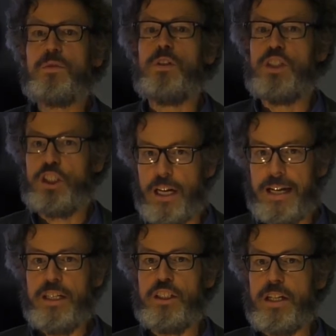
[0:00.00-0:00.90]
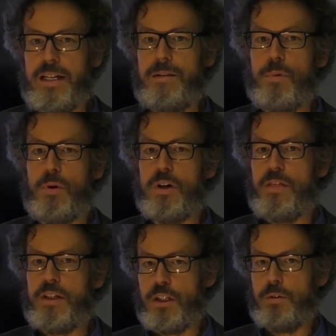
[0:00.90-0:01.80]
to change anymore
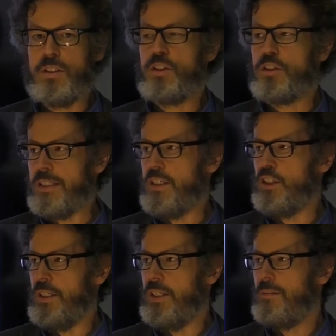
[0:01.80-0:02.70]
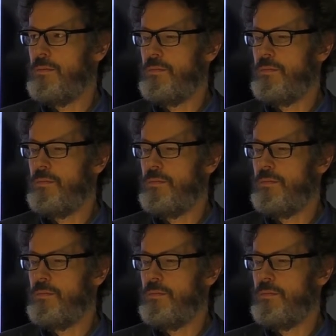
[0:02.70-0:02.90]
the chosen strategy.